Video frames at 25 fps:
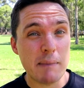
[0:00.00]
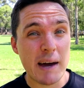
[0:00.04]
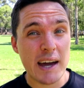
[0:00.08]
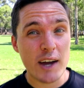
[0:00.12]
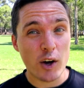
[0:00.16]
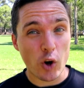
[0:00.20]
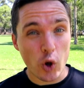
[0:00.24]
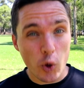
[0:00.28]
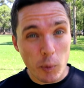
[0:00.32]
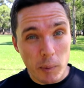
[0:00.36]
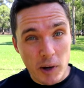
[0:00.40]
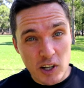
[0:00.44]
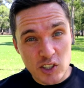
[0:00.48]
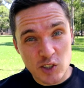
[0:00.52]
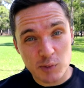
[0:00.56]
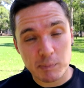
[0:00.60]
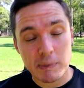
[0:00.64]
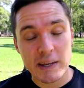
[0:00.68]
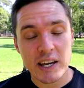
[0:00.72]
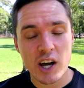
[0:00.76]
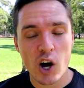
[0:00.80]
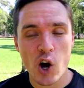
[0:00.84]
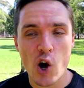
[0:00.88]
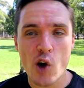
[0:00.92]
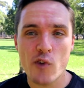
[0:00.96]
may almost
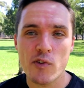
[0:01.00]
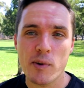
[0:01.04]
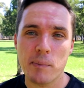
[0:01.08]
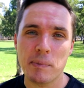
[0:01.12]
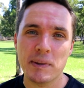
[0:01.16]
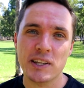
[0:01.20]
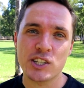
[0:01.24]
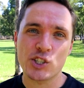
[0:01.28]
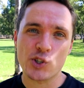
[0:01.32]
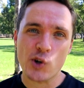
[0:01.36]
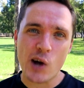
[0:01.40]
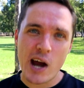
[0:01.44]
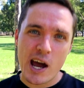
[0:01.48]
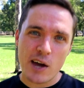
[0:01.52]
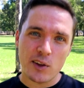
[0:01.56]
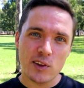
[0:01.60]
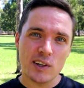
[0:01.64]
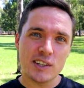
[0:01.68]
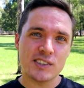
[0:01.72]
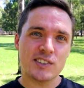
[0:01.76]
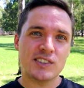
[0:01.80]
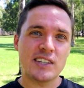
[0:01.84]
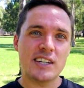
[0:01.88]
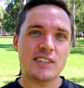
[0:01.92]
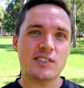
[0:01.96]
be over, but the
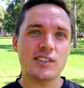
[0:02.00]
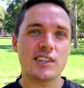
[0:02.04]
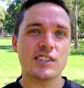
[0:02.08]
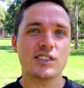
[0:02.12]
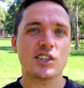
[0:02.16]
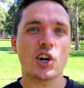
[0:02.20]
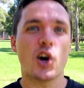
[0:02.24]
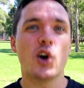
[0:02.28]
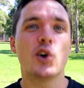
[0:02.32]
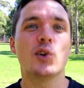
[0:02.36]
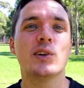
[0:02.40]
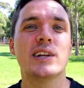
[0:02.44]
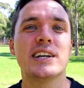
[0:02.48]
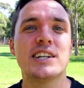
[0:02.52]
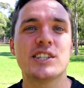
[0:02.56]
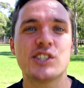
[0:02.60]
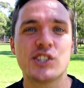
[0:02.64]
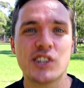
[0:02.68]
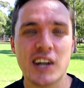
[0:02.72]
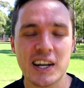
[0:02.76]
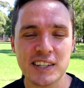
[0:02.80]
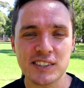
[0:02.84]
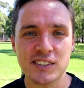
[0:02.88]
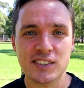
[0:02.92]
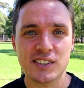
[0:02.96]
triathlon season is only
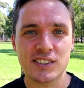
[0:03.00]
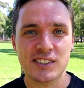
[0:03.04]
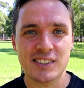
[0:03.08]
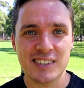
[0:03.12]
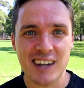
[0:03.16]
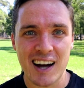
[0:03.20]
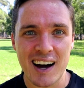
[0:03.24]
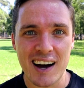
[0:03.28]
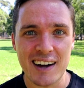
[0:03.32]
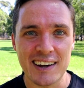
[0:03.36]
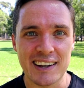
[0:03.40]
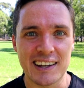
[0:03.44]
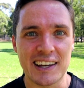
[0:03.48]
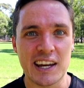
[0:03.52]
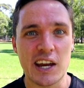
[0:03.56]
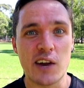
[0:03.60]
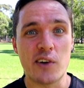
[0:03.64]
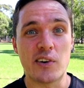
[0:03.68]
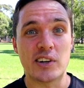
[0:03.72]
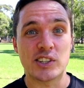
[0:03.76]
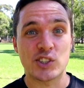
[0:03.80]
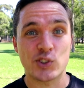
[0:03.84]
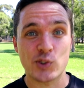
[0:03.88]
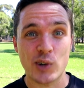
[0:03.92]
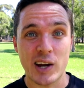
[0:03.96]
just starting here
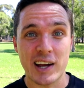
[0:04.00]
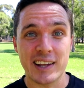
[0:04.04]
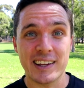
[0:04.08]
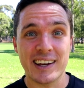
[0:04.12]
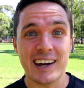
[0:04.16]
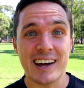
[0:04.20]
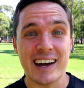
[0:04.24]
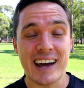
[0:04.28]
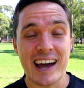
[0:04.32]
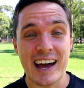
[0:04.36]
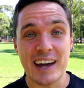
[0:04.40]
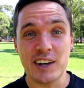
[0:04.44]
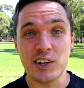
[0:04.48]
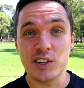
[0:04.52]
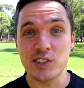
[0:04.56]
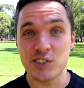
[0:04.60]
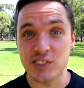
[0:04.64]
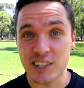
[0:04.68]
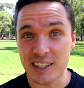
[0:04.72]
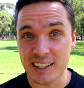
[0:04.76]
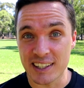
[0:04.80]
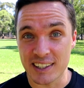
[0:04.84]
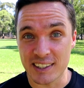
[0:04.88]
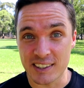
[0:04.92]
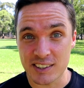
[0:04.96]
in Australia and New
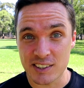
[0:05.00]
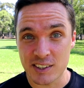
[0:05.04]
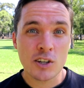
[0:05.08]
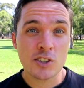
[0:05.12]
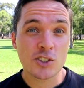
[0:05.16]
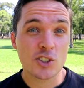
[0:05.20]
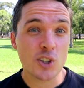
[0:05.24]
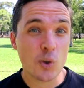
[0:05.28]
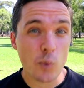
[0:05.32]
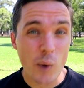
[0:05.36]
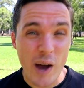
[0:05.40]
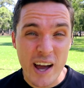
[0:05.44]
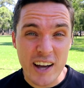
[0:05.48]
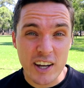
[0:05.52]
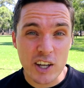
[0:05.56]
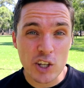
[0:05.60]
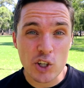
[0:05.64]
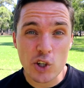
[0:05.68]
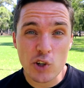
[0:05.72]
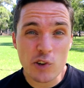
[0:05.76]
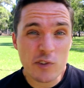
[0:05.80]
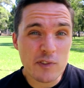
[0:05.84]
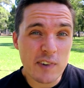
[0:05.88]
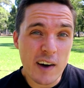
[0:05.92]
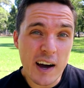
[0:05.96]
Zealand. So where can
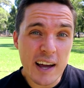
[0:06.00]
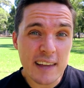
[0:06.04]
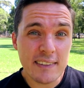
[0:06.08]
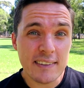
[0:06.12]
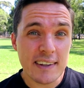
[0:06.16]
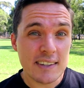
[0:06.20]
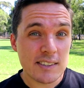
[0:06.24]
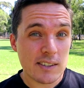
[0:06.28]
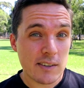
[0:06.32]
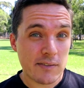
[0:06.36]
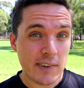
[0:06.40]
you find these